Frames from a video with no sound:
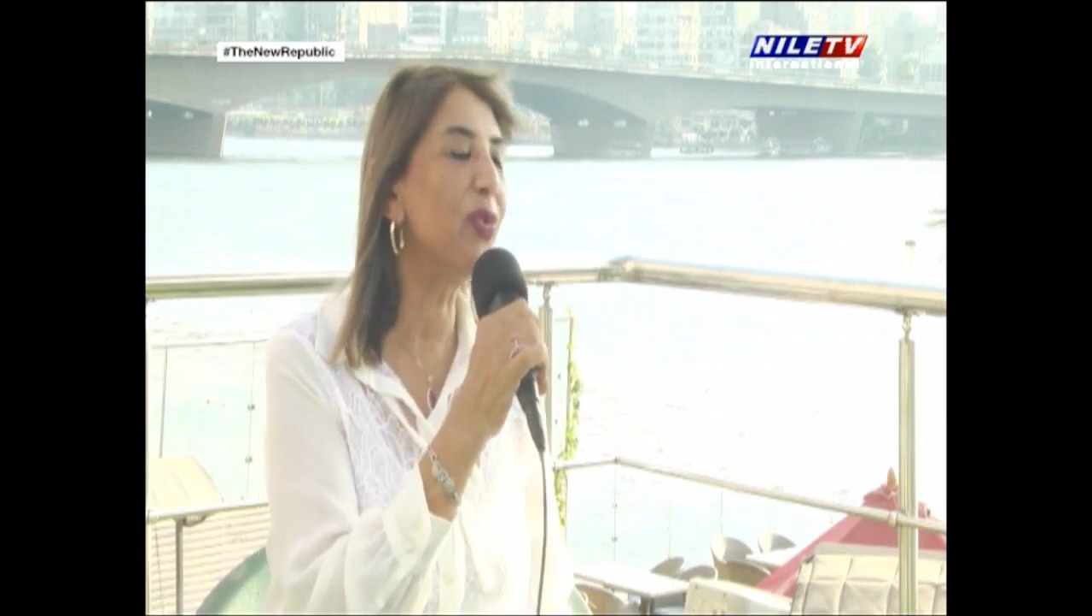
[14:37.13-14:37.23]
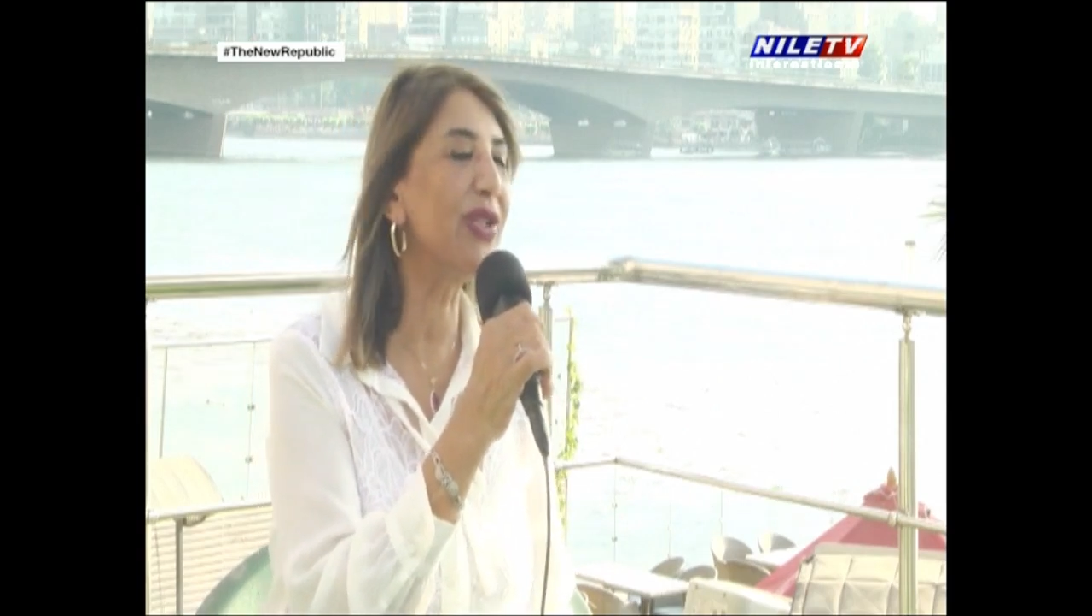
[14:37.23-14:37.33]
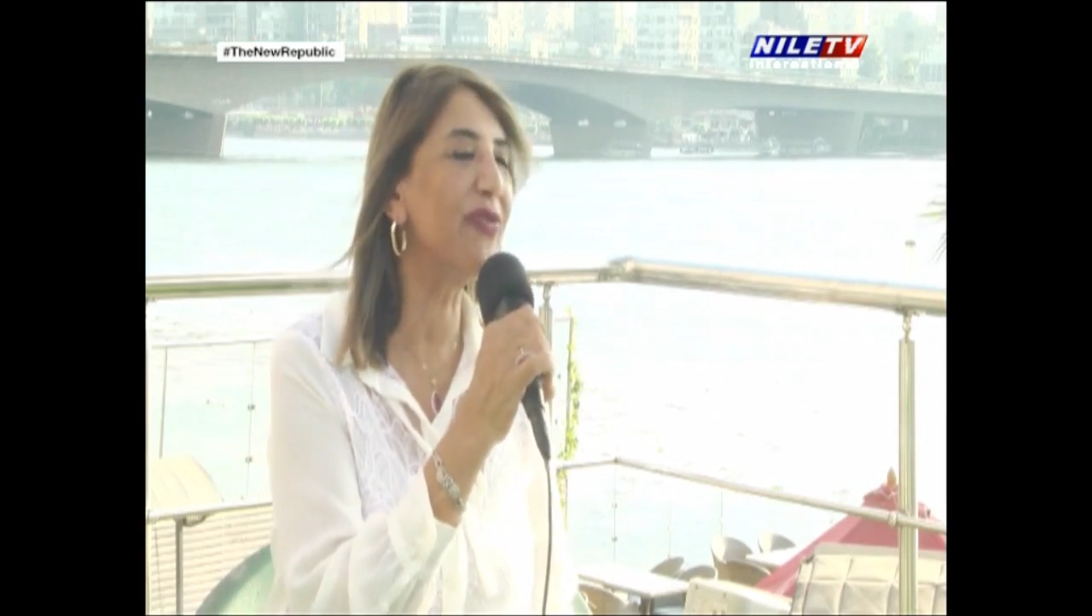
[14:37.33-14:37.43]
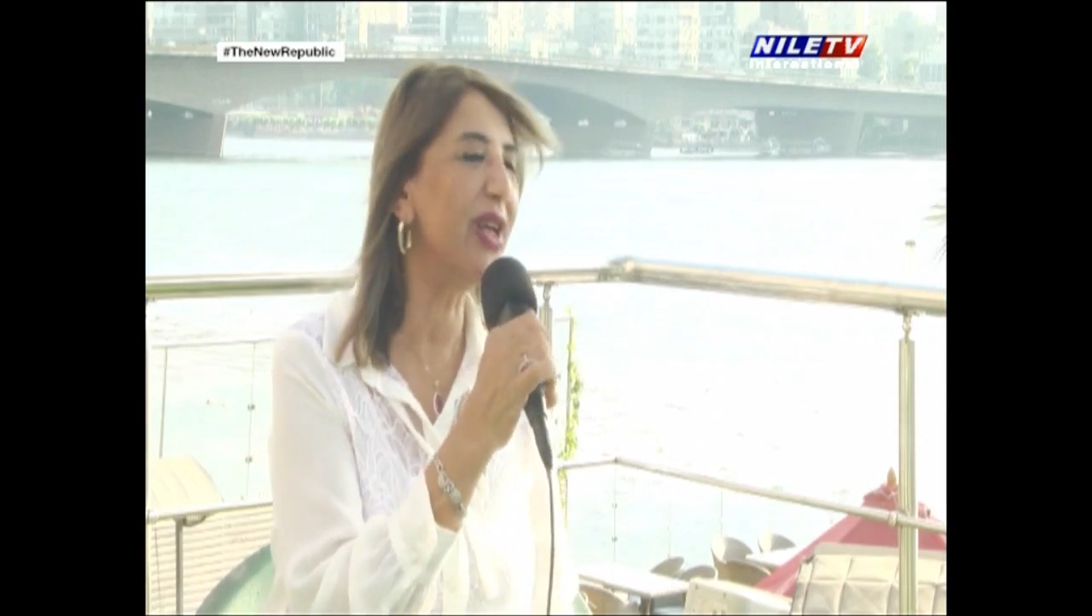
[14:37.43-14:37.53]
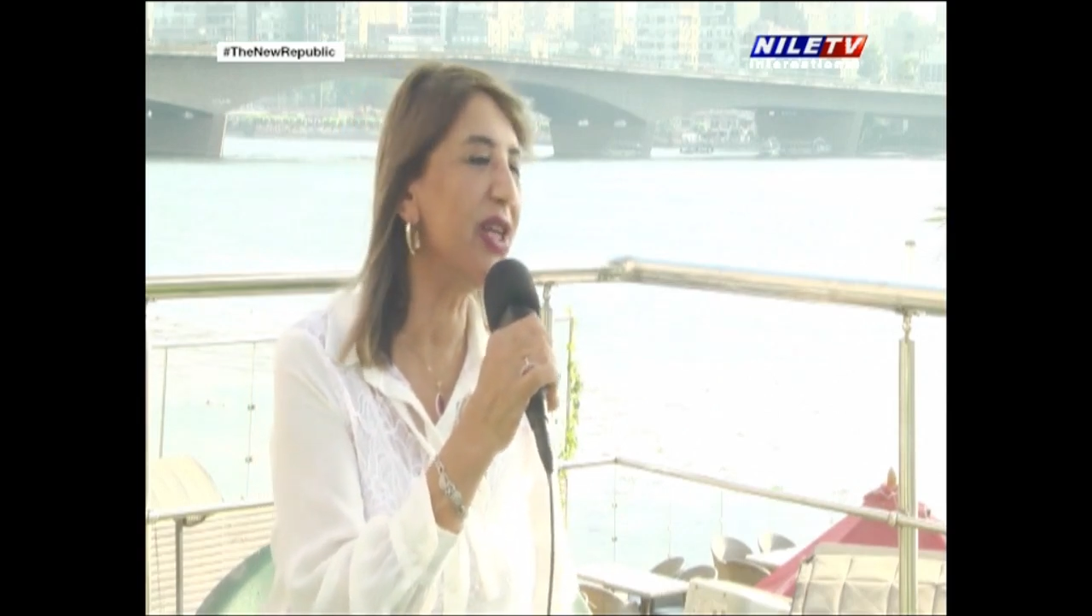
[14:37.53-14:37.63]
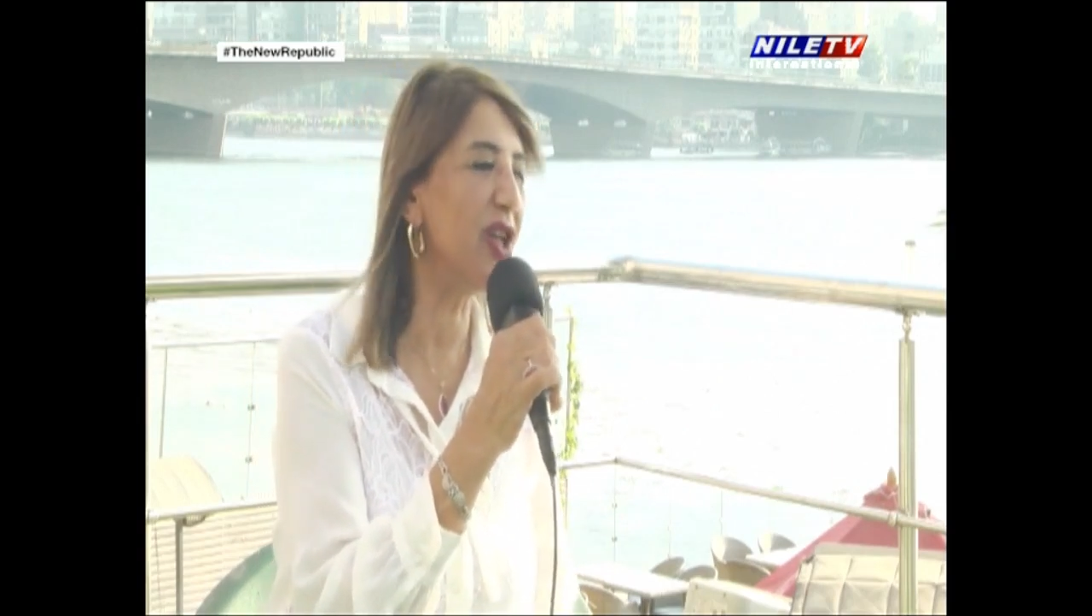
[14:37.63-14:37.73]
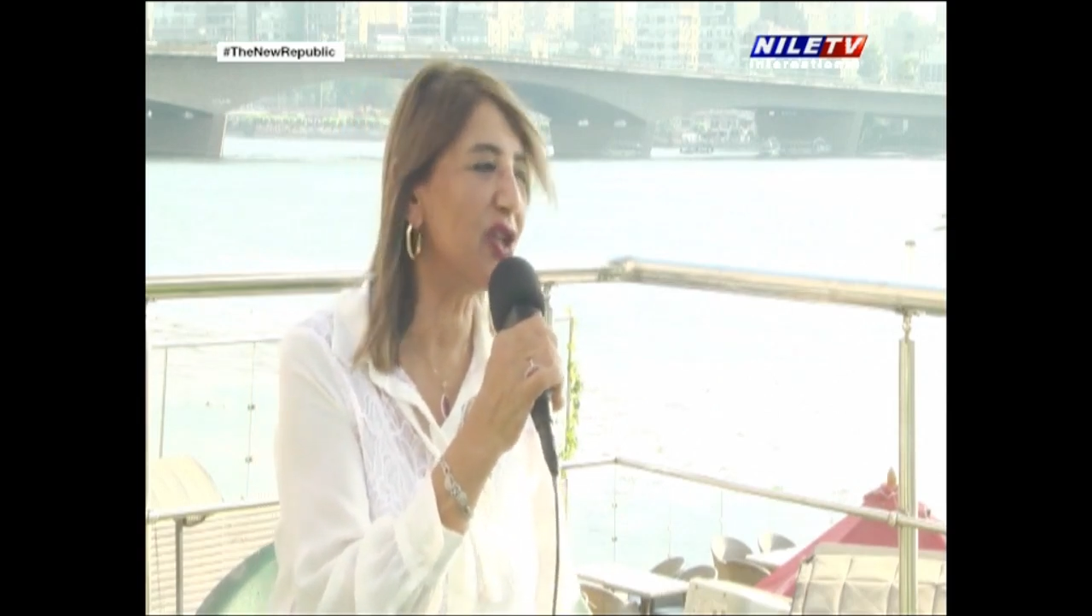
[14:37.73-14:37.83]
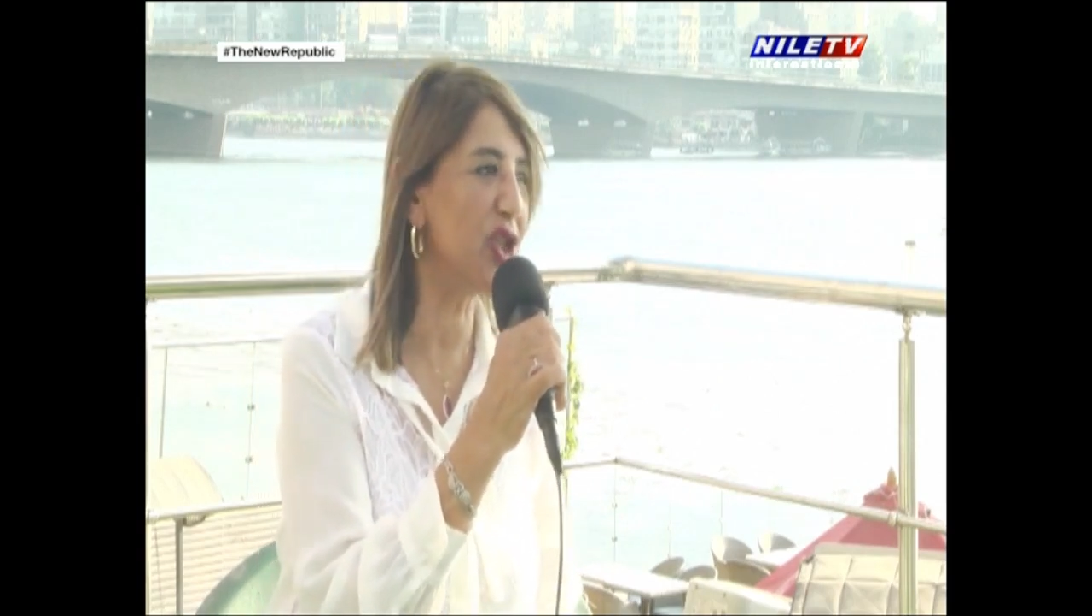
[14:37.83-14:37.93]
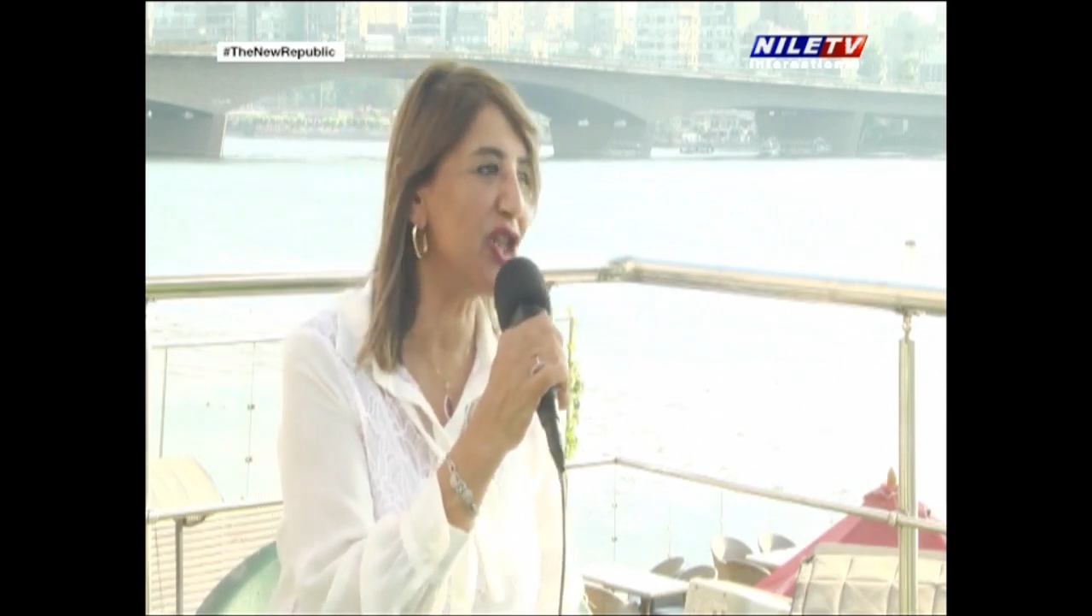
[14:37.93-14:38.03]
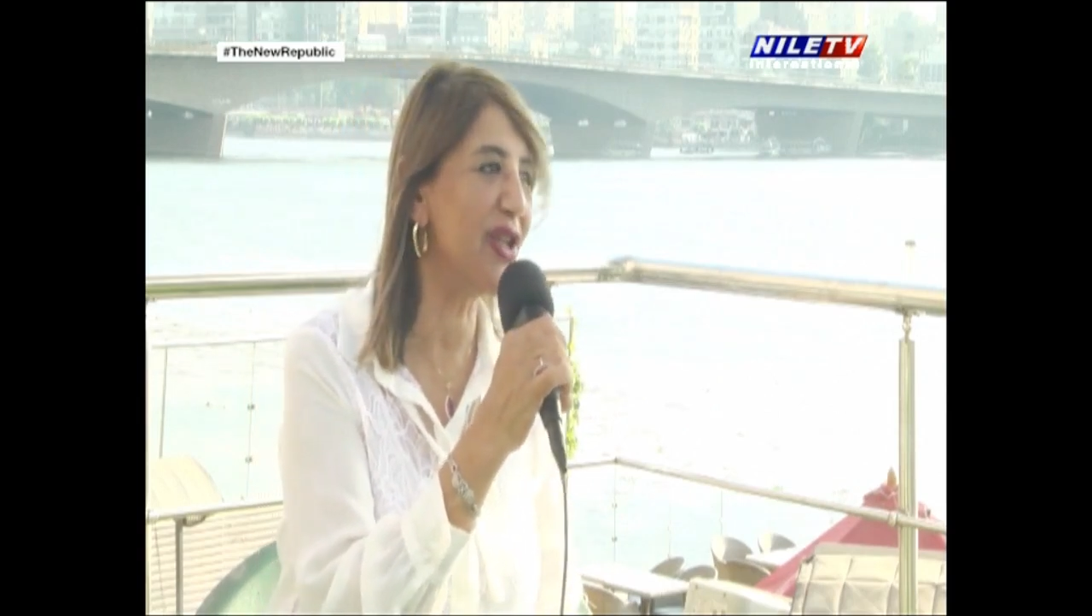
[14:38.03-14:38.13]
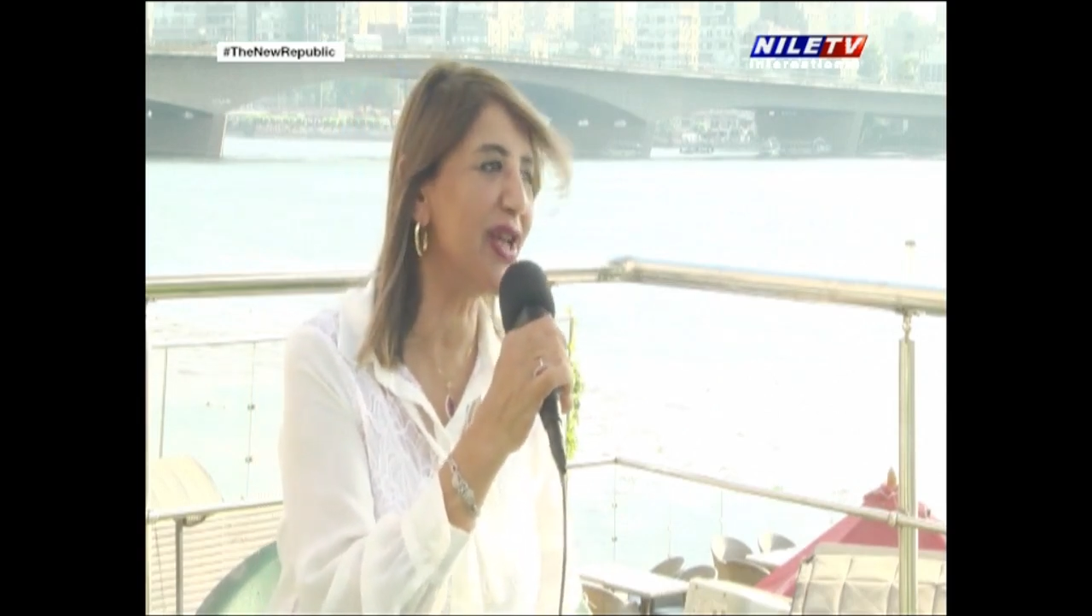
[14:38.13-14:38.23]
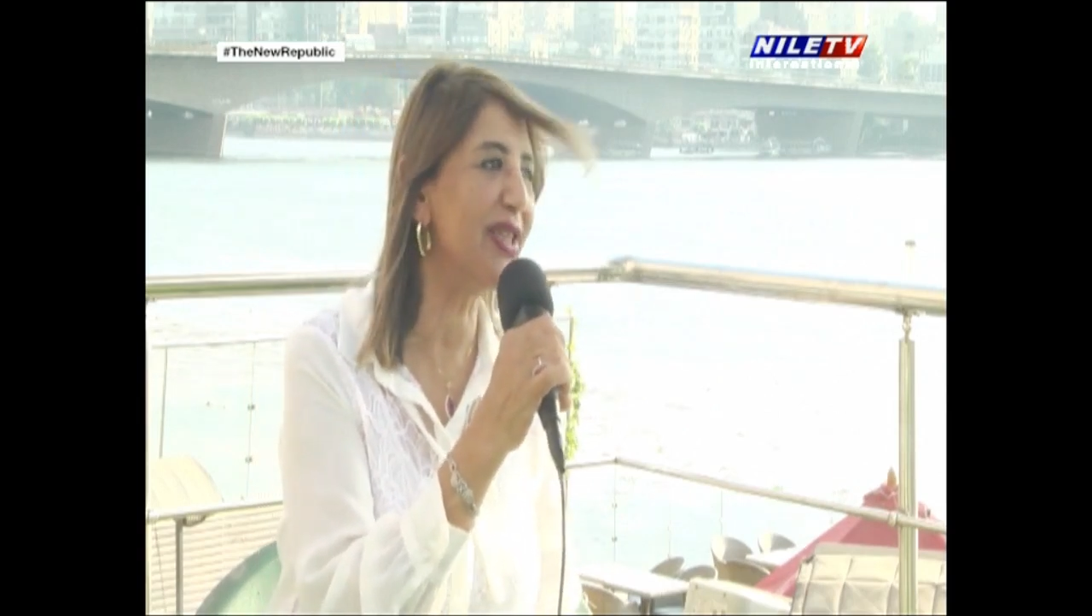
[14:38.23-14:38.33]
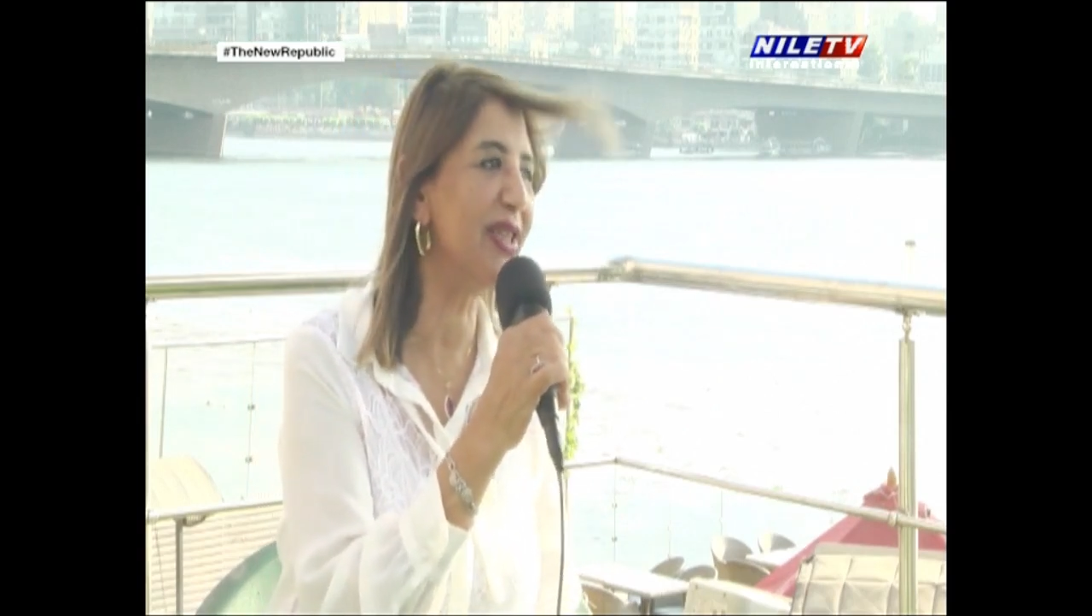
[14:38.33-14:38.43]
was very touchy that